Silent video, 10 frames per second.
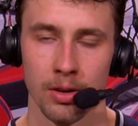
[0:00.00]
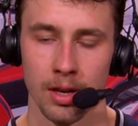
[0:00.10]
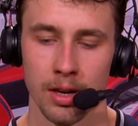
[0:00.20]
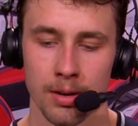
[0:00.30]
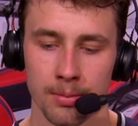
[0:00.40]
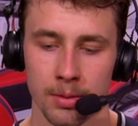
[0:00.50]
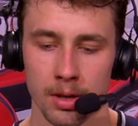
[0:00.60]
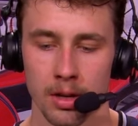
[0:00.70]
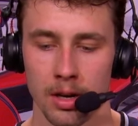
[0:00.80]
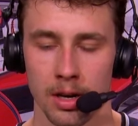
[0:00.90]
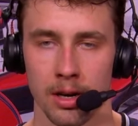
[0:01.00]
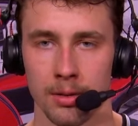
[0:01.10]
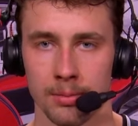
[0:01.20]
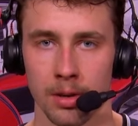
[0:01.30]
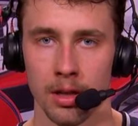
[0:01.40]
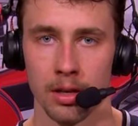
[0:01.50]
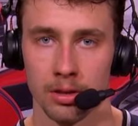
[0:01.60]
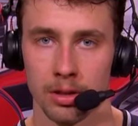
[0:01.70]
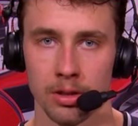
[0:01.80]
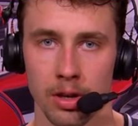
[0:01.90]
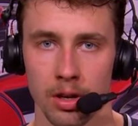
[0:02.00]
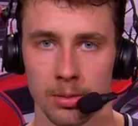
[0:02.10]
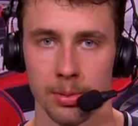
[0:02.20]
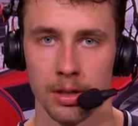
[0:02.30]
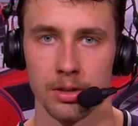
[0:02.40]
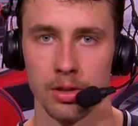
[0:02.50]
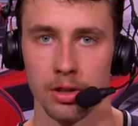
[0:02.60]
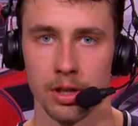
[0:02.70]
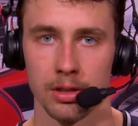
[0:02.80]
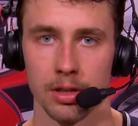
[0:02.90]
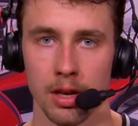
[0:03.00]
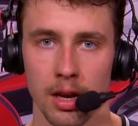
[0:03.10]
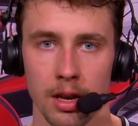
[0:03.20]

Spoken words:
And I think it's just on us players to adjust to that.